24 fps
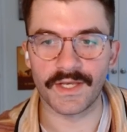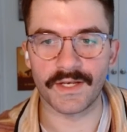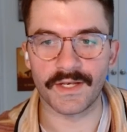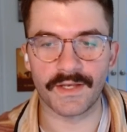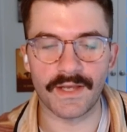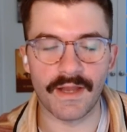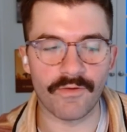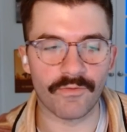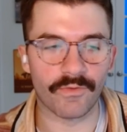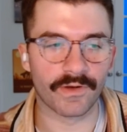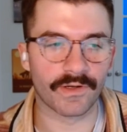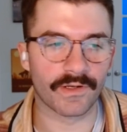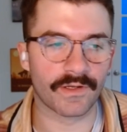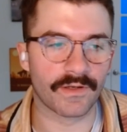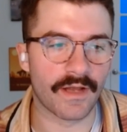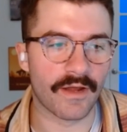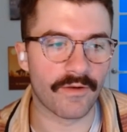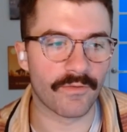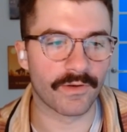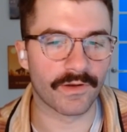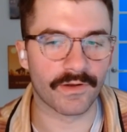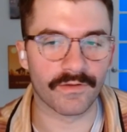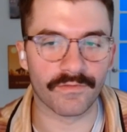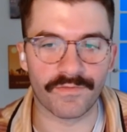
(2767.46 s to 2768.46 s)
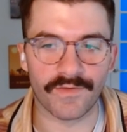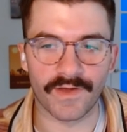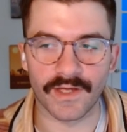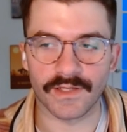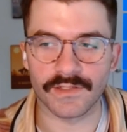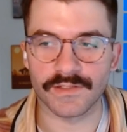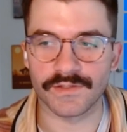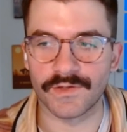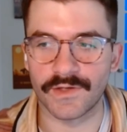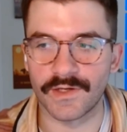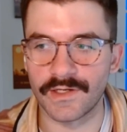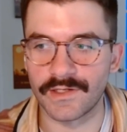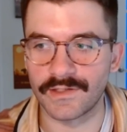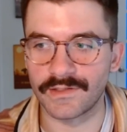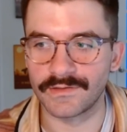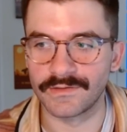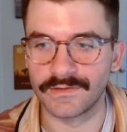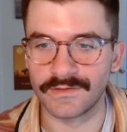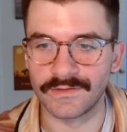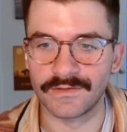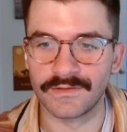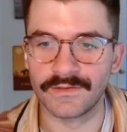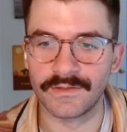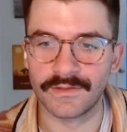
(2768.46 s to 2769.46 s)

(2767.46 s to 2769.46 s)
right. and I can use the Ubers, network, right? Network like, effects, so if there's